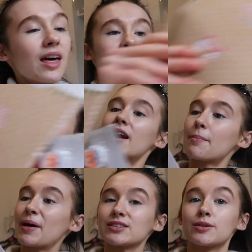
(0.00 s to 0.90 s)
Then I
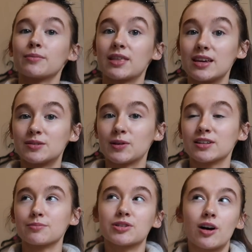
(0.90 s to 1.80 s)
picked up these
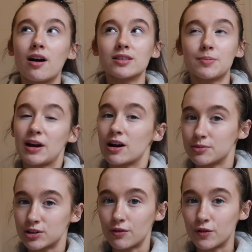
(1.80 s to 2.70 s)
because I'm starting to pick
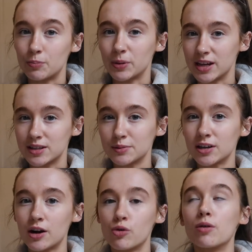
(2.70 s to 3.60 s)
up stuff for
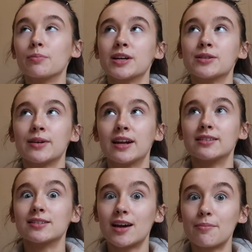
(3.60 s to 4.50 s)
placement. I go on placement in
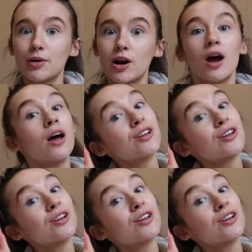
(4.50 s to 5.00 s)
December.